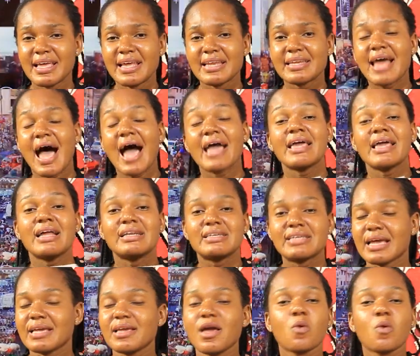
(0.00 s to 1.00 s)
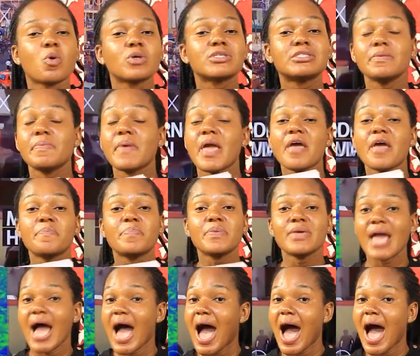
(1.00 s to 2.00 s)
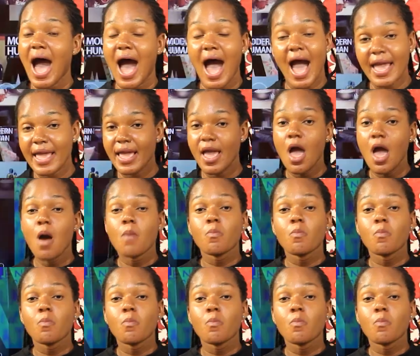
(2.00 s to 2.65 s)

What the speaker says: Na ye de yonko si be bia ai